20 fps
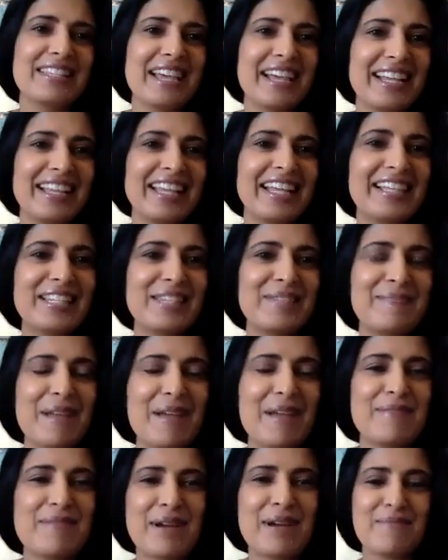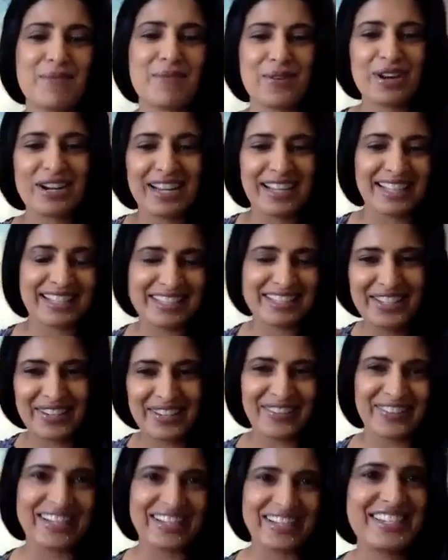I spent my morning
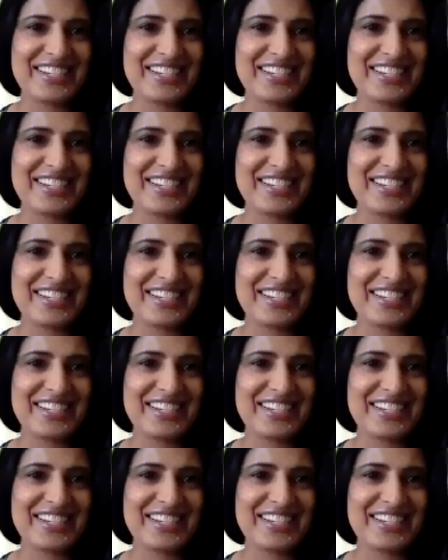doing